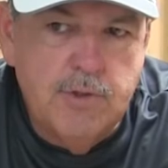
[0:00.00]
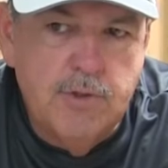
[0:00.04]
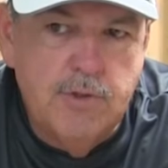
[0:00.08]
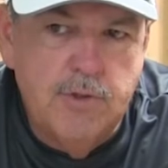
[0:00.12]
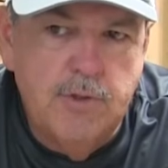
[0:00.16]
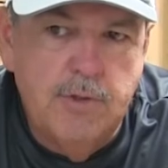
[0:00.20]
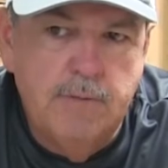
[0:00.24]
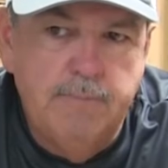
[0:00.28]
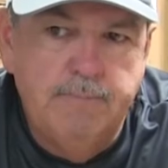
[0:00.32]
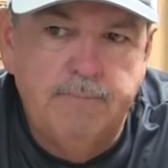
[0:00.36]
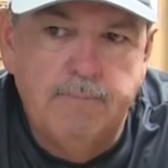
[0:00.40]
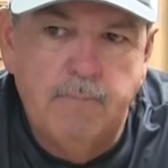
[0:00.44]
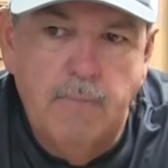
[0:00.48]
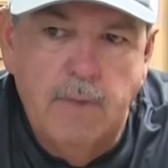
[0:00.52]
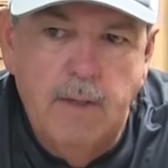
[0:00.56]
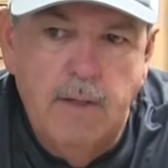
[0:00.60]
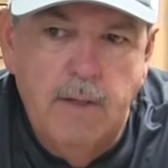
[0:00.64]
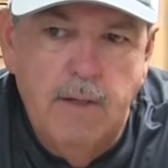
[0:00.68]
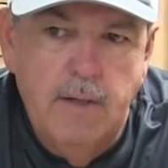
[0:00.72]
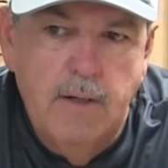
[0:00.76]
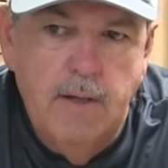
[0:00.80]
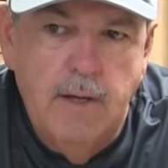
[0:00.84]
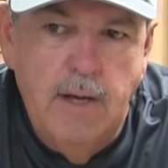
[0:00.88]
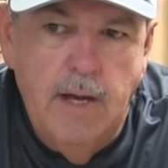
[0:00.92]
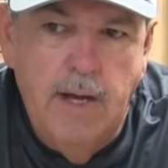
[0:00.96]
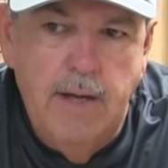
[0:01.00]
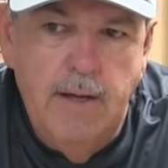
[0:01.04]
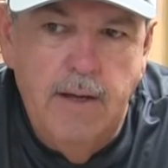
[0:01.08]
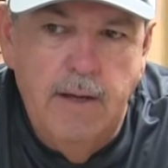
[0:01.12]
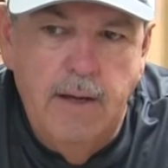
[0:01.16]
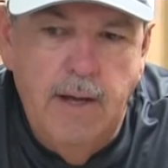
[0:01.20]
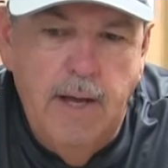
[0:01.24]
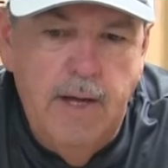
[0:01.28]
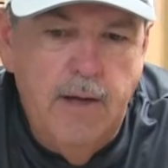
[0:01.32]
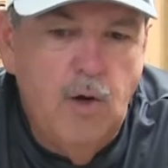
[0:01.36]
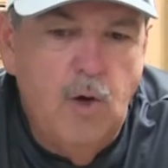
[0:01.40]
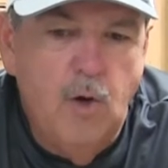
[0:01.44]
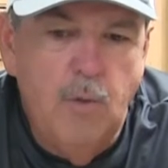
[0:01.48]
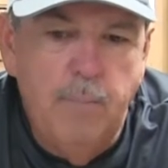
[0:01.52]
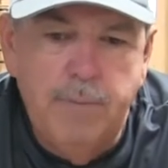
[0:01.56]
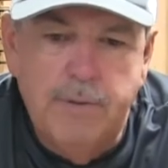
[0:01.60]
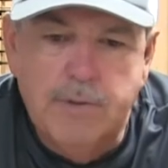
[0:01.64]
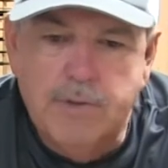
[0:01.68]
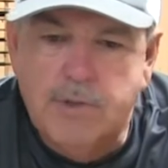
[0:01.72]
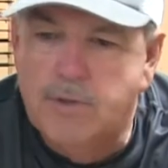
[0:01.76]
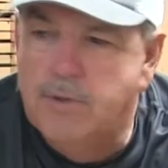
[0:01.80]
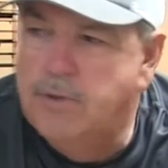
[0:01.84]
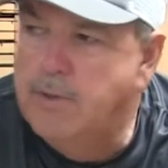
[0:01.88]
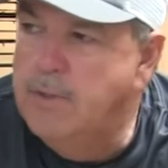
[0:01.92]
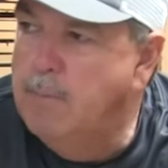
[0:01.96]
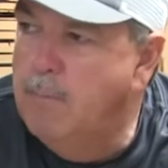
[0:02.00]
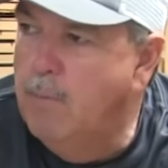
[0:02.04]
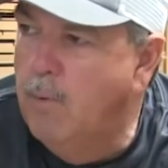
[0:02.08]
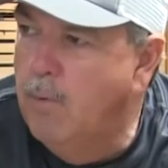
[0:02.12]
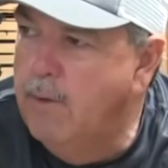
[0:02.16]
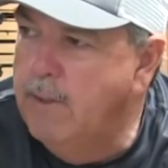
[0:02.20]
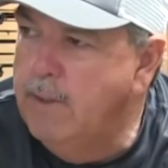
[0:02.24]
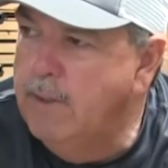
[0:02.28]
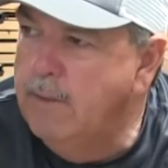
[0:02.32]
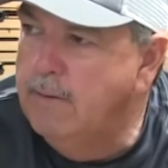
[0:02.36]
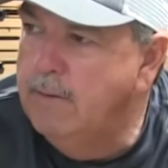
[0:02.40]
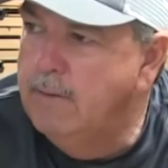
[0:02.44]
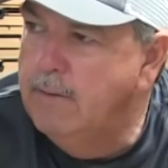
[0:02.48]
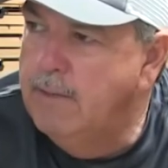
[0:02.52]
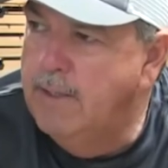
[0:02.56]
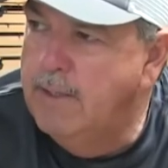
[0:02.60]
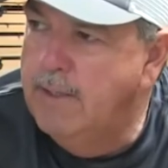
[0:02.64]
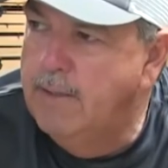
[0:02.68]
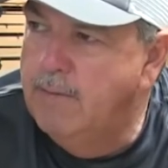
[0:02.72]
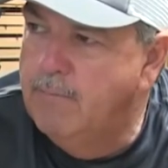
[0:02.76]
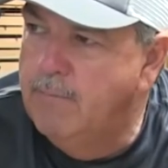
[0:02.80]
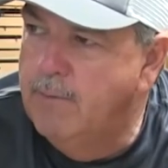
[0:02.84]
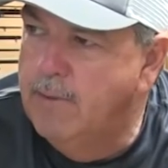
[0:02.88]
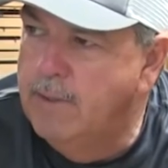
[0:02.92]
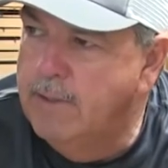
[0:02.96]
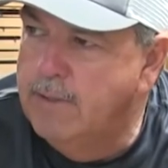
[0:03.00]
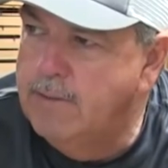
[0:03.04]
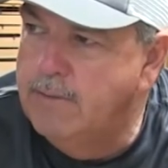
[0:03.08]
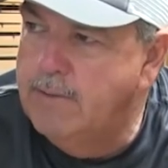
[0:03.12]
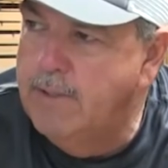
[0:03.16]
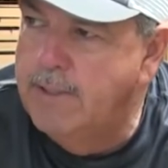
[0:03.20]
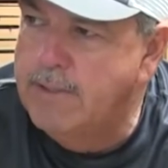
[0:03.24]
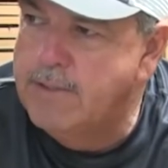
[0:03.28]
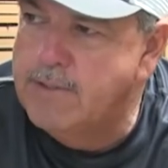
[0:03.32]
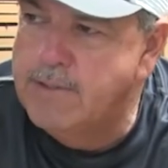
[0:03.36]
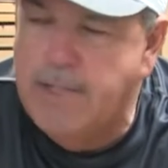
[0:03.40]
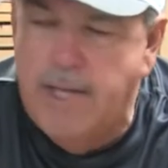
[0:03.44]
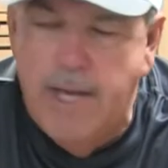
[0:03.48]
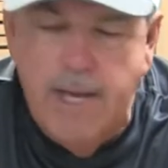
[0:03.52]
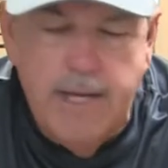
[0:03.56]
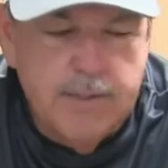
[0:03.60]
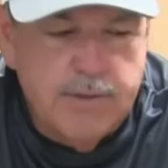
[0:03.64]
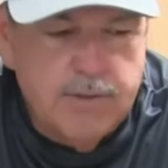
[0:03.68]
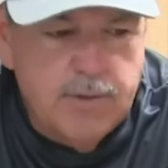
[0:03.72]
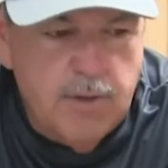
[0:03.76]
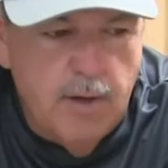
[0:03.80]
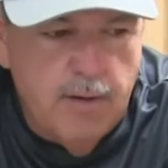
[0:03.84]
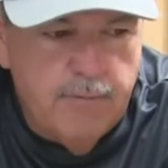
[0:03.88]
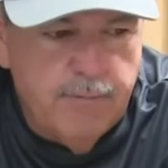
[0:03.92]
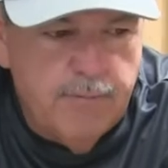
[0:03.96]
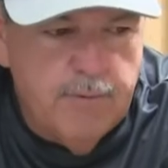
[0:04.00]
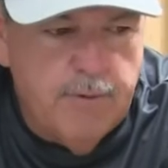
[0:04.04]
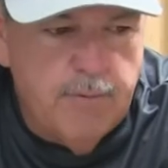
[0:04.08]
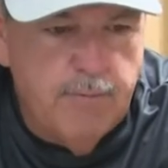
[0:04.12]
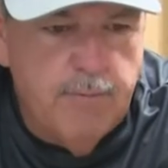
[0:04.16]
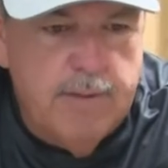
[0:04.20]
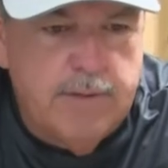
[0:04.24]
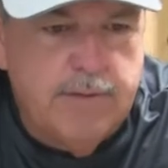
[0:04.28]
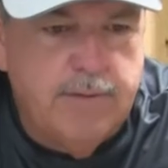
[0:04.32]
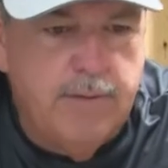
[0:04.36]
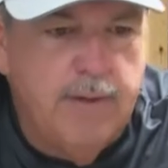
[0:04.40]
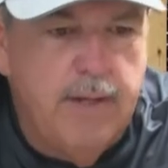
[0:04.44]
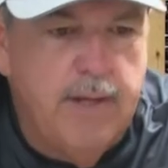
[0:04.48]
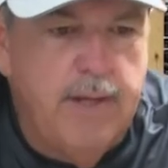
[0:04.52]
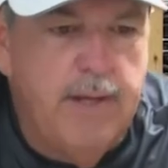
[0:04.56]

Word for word: good, I, I hope it's good in the morning and it really takes the edge off for the rest of the